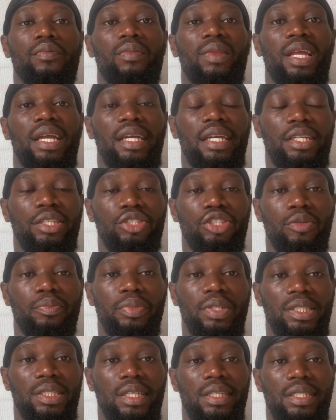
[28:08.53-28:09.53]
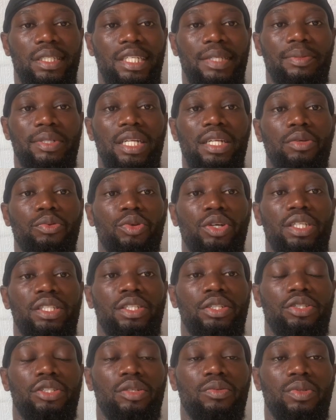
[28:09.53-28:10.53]
in your business, especially when you're
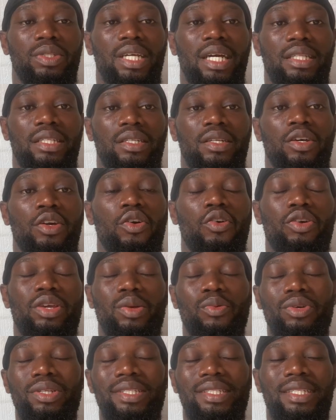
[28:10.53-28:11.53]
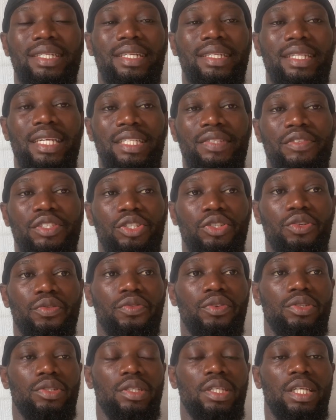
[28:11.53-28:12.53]
someone that, okay, what is the latest video
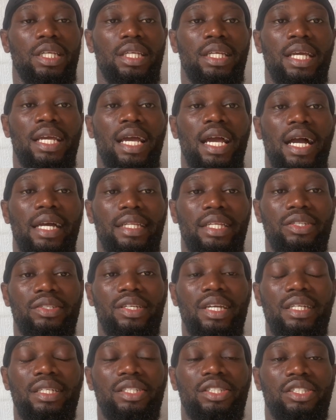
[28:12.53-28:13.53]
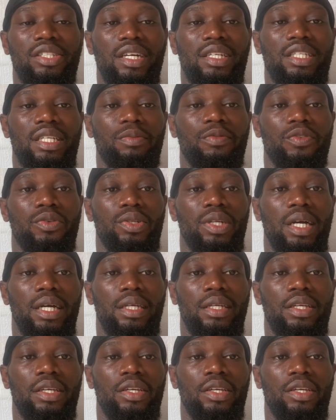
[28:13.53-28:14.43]
for today? And then you get a transcript for that.